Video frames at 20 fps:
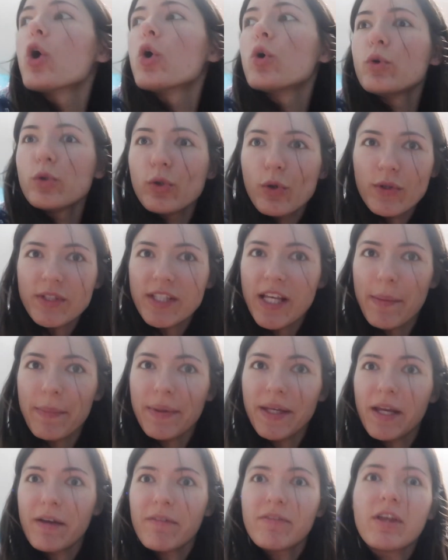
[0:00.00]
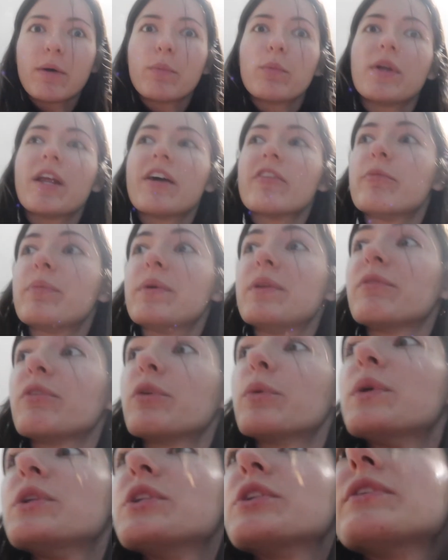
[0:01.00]
who knows how many of them would have been
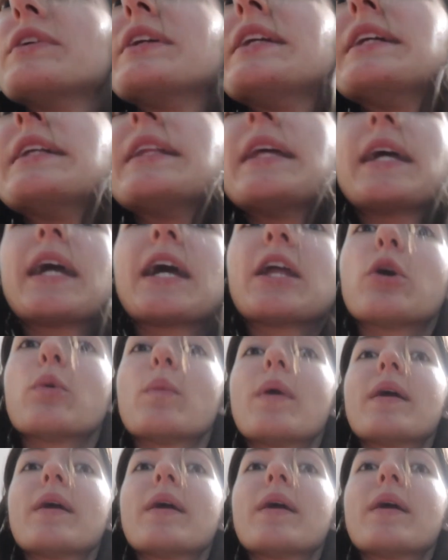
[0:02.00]
ruined already. Like, I don't